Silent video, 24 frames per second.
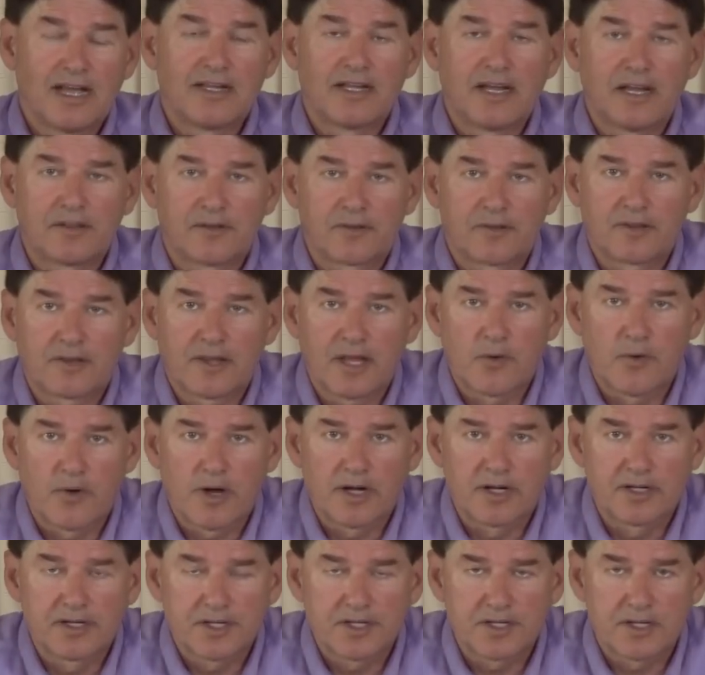And they, they
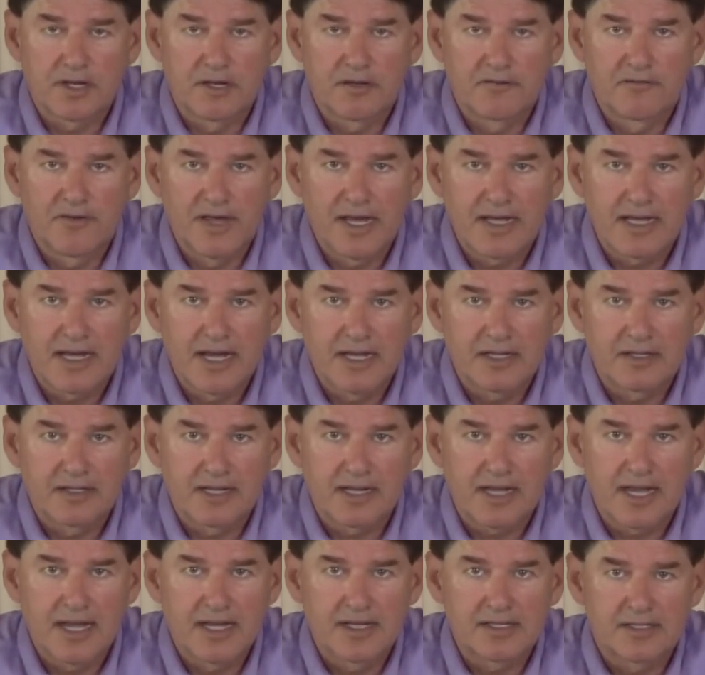want to vacate
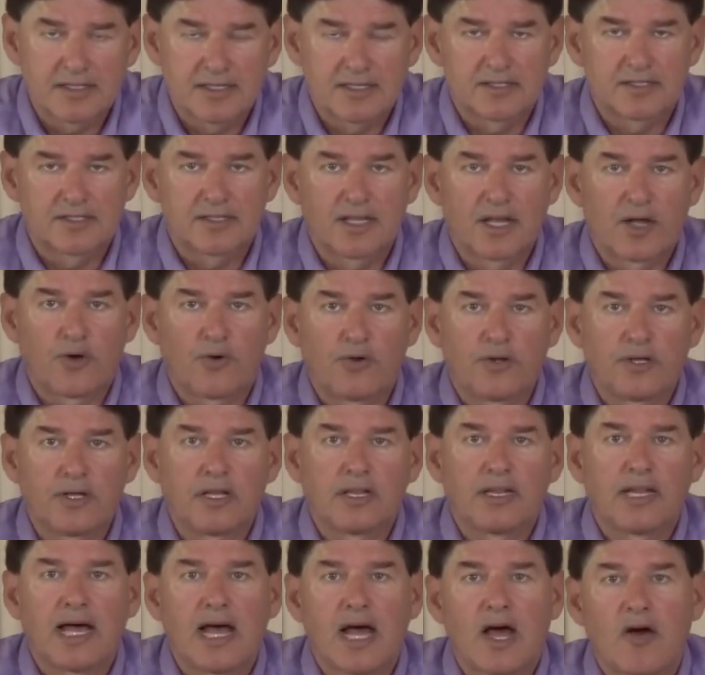the cases. They only
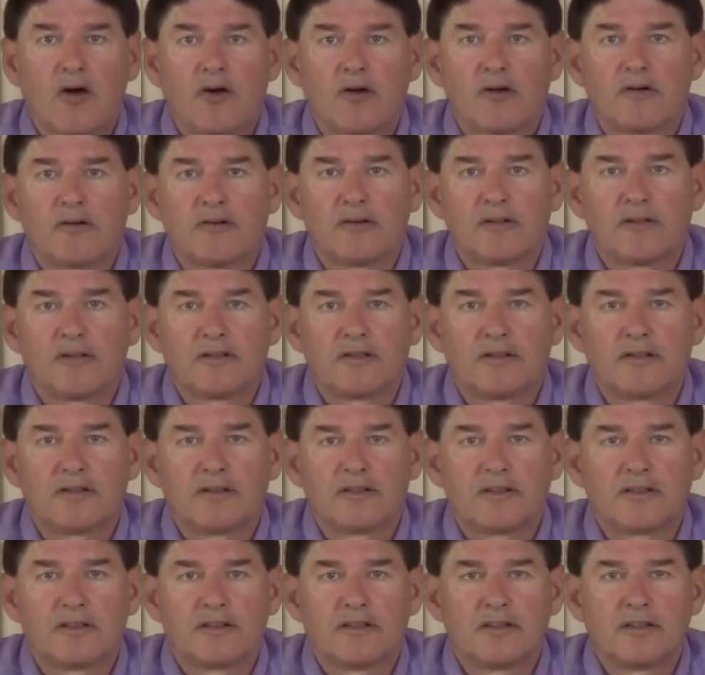allow
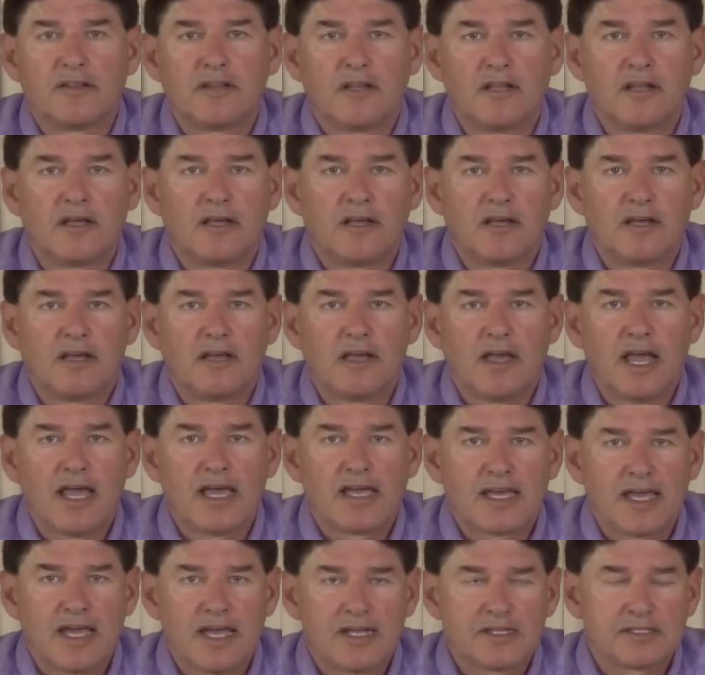
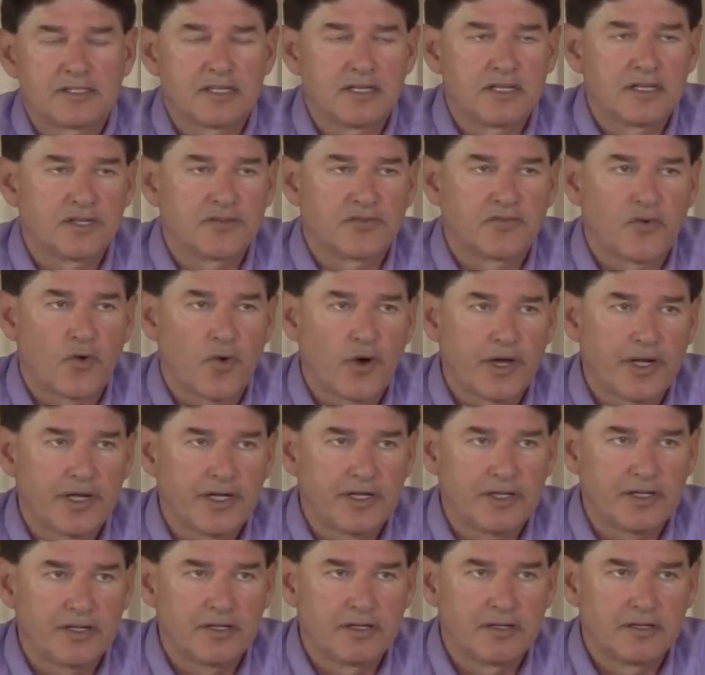a case that is
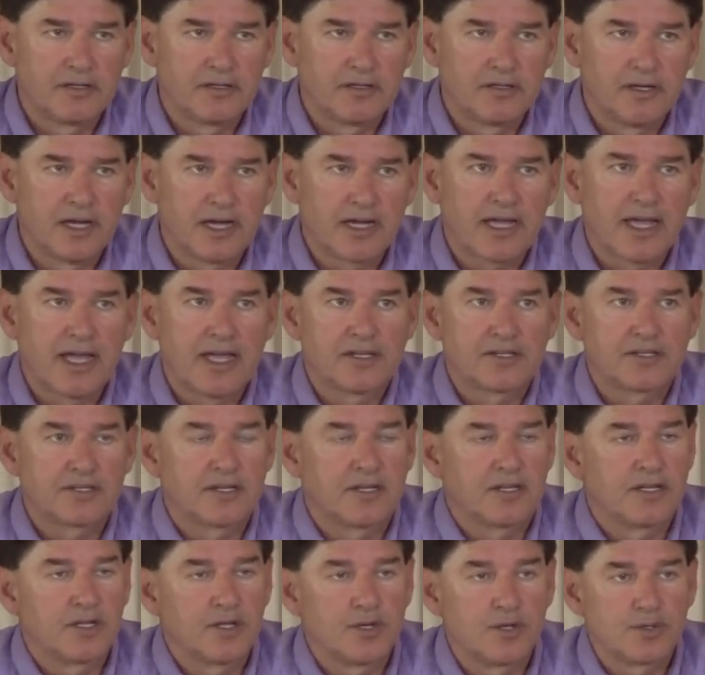voided, a case
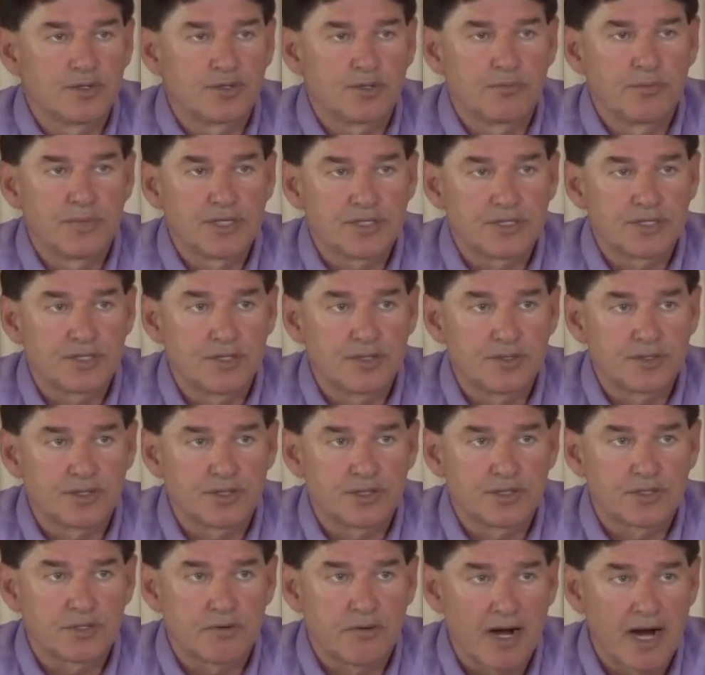that use,
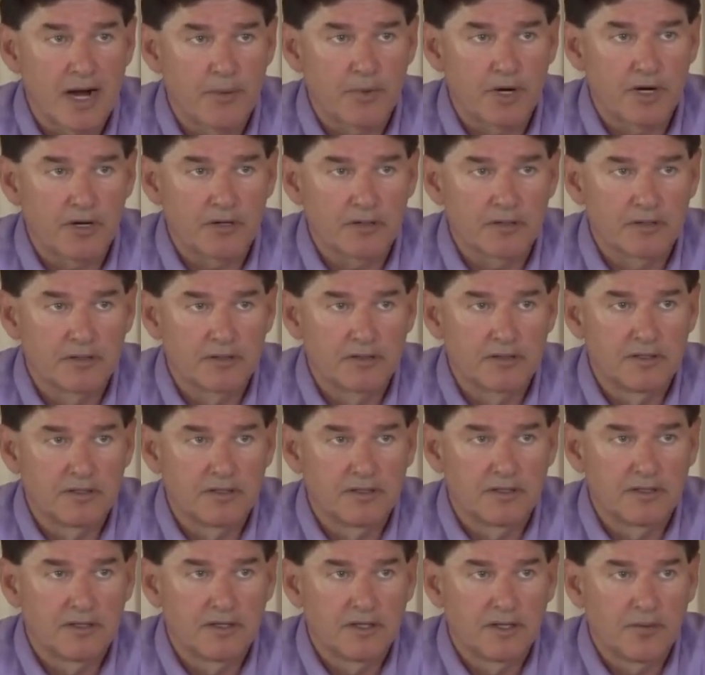misuses grammar,
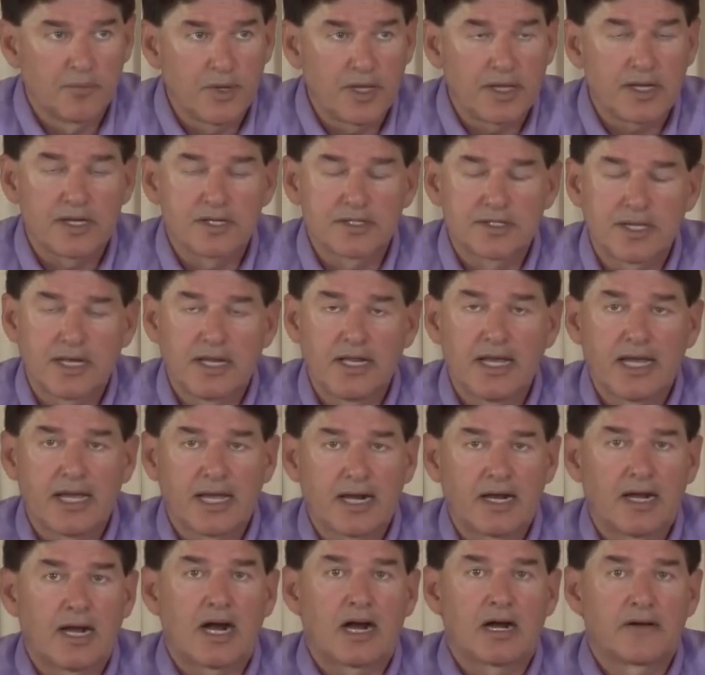because then they
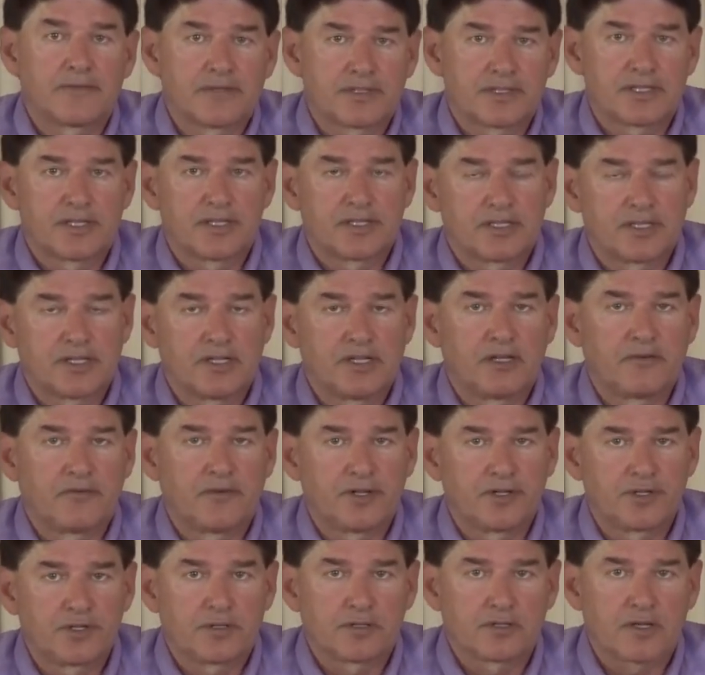can harvest this
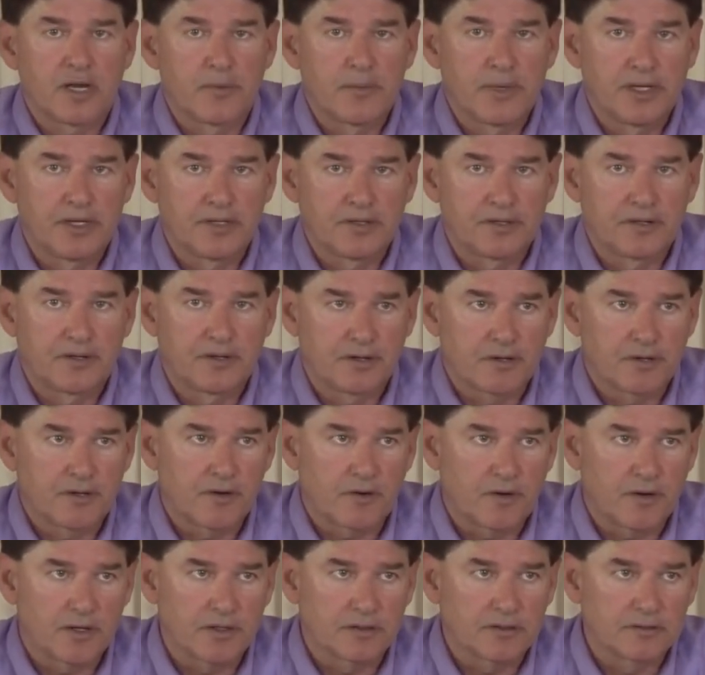individual coming into their
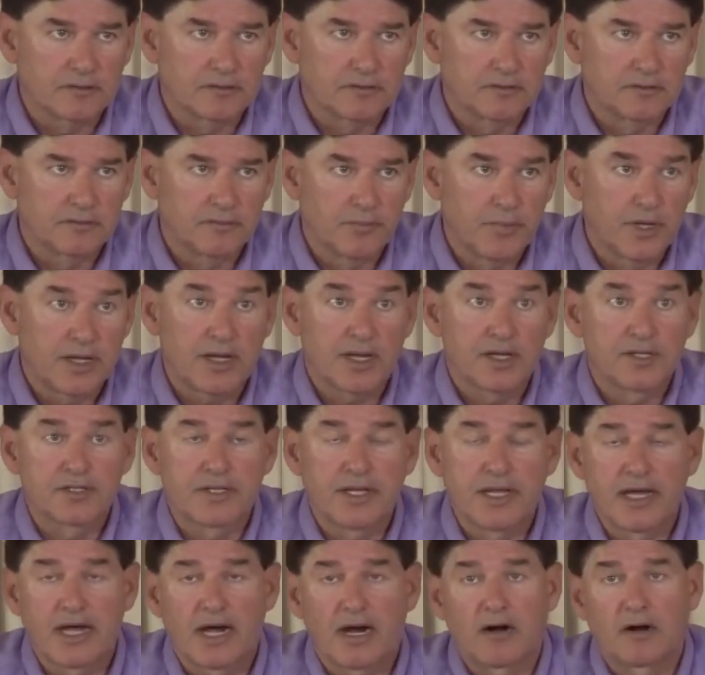court
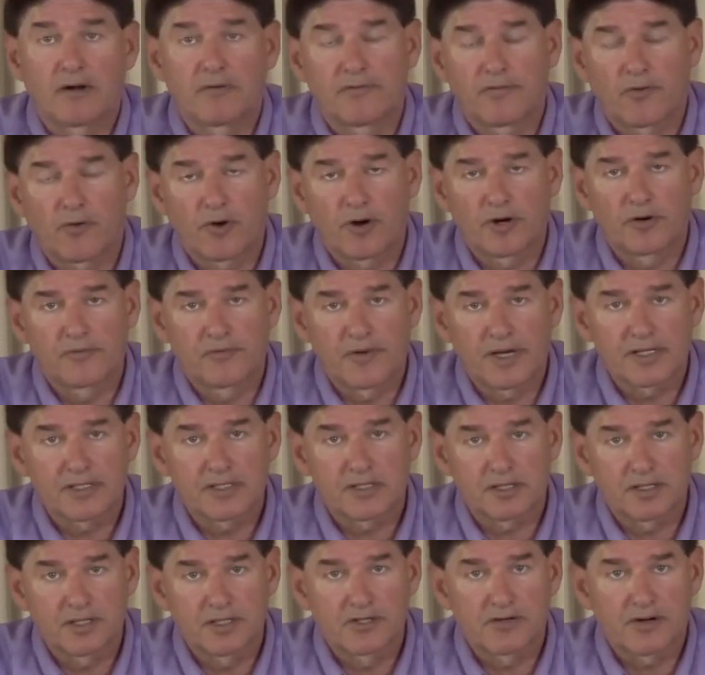because they are a foreign
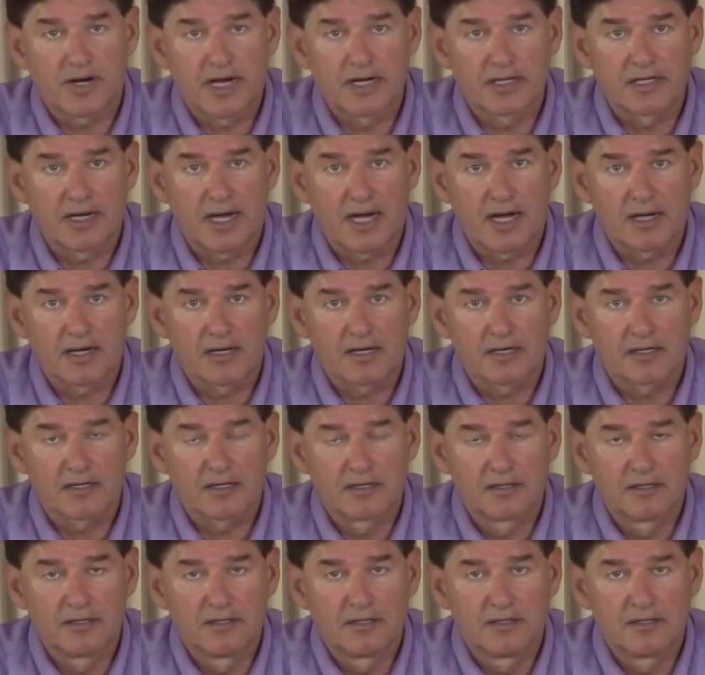vessel in dry dock.